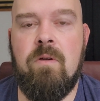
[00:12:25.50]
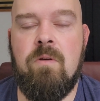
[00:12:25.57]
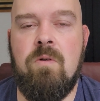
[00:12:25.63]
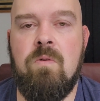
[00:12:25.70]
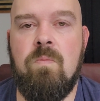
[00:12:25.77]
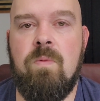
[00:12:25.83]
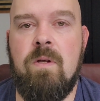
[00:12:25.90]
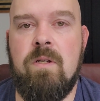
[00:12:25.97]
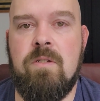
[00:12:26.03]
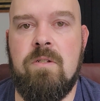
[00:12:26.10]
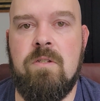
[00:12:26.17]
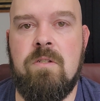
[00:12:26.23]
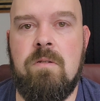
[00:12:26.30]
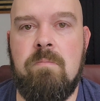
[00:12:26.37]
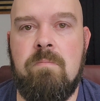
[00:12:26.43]
a cool place
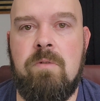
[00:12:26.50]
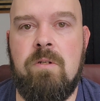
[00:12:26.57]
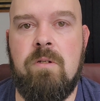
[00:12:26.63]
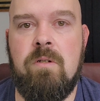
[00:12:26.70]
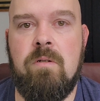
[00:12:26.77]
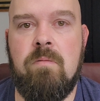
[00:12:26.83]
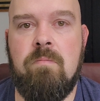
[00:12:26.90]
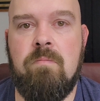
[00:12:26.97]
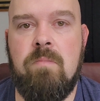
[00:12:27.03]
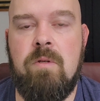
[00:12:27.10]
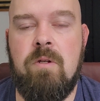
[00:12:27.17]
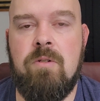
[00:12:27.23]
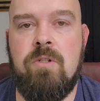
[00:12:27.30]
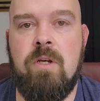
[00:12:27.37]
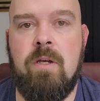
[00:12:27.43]

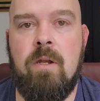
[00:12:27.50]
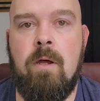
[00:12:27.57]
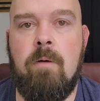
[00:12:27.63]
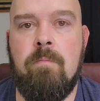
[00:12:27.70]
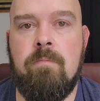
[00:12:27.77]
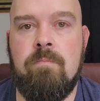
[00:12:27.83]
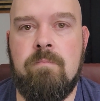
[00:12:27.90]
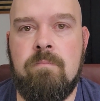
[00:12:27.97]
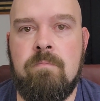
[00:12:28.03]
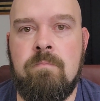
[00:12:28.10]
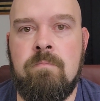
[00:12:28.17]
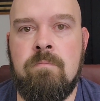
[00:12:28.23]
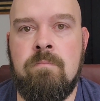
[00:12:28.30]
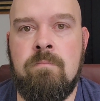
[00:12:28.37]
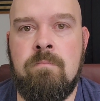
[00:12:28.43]
to check it out.
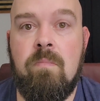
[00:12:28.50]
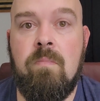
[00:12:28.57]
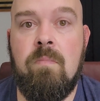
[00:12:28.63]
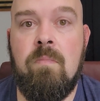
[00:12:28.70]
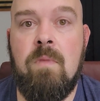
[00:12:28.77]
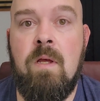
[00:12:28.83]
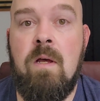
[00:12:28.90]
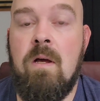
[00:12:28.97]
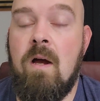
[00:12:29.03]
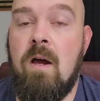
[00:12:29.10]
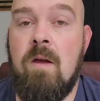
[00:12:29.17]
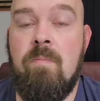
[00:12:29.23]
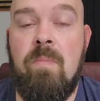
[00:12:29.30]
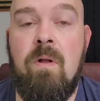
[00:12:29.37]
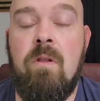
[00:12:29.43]
All
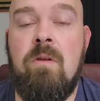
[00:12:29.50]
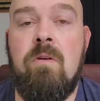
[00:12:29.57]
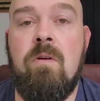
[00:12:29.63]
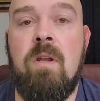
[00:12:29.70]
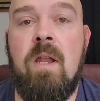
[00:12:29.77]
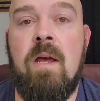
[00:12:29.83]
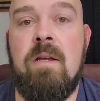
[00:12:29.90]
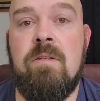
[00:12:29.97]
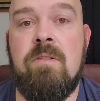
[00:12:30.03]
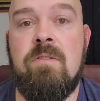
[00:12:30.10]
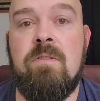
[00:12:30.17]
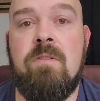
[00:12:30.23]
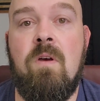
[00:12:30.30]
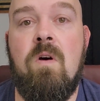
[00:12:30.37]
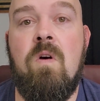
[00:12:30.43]
right, Bowling Green has
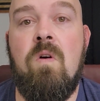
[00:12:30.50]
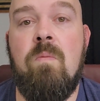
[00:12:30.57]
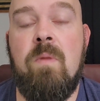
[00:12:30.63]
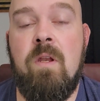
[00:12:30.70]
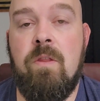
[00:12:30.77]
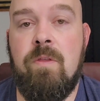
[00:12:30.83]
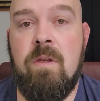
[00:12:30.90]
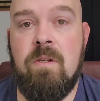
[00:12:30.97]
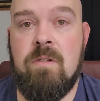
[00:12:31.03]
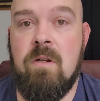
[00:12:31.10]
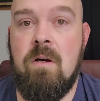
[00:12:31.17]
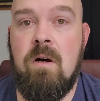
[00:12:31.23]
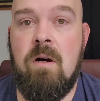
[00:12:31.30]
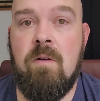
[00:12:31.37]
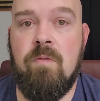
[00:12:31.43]
so many things to
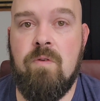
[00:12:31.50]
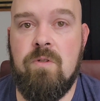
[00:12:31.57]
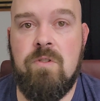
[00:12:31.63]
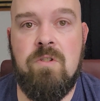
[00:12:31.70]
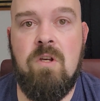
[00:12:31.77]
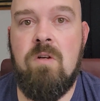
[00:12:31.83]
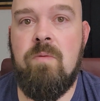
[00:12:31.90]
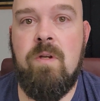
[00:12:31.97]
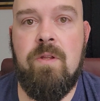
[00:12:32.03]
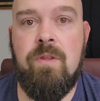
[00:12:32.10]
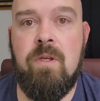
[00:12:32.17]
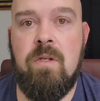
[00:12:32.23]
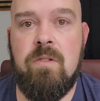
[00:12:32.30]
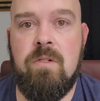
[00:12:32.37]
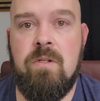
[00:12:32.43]
offer, so many
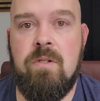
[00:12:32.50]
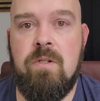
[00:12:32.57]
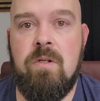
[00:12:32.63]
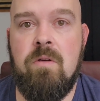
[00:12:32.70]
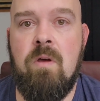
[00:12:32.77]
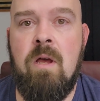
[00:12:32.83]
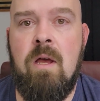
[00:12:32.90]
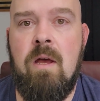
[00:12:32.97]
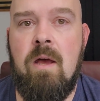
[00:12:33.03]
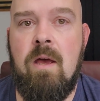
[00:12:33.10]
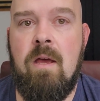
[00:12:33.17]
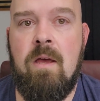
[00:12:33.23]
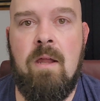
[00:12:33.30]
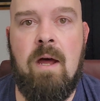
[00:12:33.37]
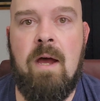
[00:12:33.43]
things to do,
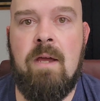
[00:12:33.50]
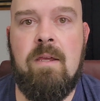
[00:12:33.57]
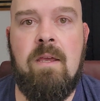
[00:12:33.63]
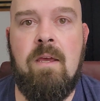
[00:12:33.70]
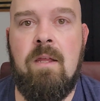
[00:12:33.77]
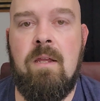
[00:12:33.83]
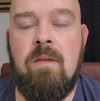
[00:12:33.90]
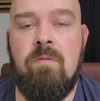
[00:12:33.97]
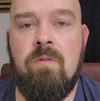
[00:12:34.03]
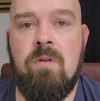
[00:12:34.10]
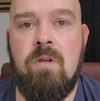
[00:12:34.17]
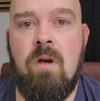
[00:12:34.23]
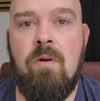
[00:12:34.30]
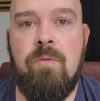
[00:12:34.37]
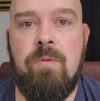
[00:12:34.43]
and I can't even
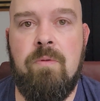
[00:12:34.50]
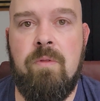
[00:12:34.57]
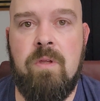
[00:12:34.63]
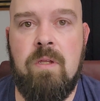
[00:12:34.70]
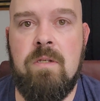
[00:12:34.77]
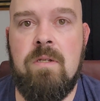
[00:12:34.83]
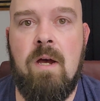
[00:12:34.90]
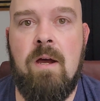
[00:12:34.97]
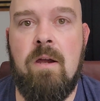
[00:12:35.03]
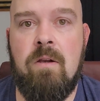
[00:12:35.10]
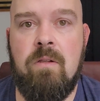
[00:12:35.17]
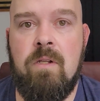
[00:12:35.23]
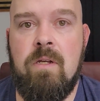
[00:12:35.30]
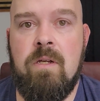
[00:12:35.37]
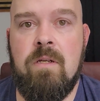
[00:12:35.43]
go through the entire
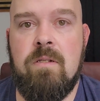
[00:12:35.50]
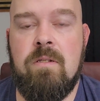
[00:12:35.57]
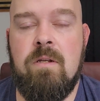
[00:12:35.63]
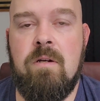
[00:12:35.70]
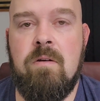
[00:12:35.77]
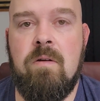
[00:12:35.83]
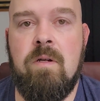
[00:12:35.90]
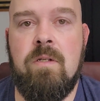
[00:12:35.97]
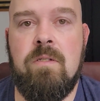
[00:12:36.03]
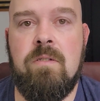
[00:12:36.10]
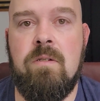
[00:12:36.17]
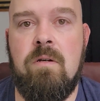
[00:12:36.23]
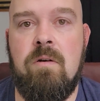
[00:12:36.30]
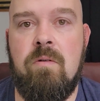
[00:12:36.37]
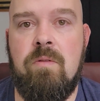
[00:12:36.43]
list. All right,
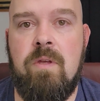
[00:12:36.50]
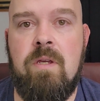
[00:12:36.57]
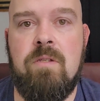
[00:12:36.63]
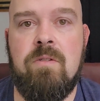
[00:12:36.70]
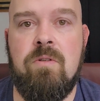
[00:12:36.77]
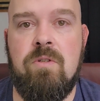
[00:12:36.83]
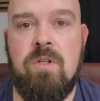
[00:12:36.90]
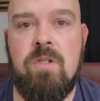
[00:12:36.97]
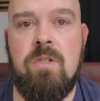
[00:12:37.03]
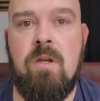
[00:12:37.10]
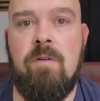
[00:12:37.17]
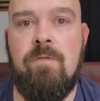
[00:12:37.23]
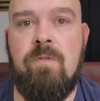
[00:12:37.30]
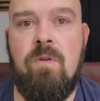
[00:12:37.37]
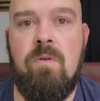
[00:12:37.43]
so these are just
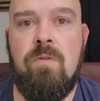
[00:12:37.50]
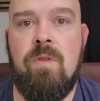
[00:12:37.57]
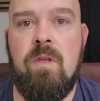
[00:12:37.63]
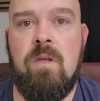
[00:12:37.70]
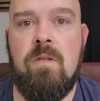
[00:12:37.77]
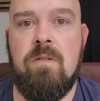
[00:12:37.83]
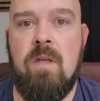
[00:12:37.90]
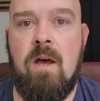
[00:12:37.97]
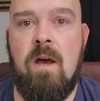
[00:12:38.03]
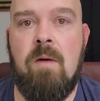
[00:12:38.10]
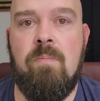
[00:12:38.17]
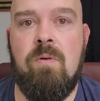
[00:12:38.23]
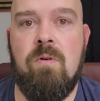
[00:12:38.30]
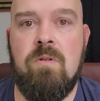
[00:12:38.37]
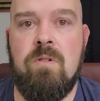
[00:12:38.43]
a few things that I
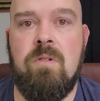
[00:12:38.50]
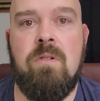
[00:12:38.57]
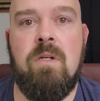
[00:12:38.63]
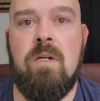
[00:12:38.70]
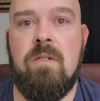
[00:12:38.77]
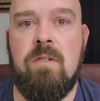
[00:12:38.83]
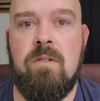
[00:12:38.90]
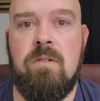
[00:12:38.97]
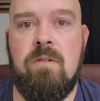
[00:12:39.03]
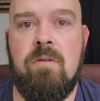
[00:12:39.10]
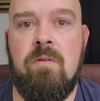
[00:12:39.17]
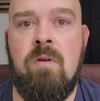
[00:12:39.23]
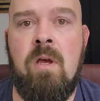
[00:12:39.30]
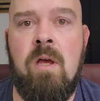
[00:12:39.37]
personally like to do